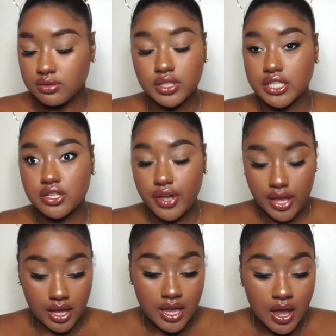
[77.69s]
that's
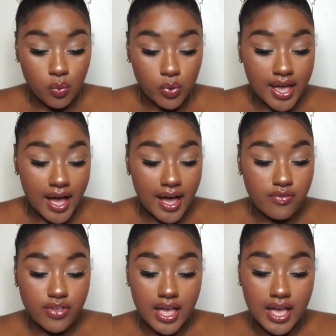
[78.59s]
okay. We
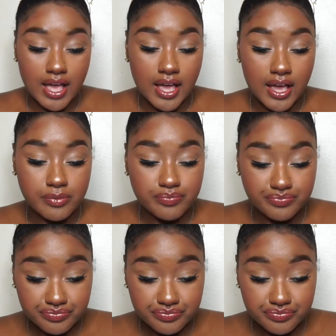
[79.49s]
have a